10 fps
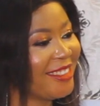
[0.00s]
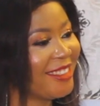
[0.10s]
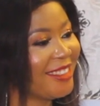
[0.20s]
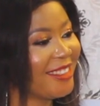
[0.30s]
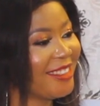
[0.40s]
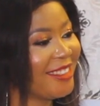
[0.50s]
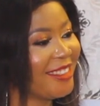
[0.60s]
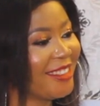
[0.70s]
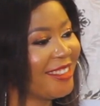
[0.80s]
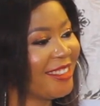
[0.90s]

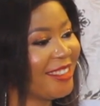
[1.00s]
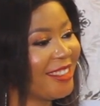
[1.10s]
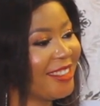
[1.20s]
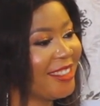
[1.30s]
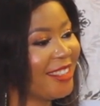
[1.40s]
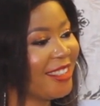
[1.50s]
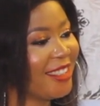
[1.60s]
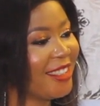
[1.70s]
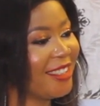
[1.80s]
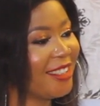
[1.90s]

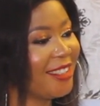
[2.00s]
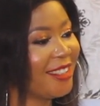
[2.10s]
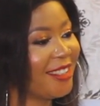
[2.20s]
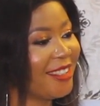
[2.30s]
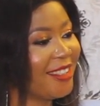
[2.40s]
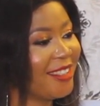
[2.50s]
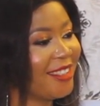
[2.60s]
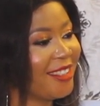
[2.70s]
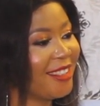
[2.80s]
The person shown says nothing.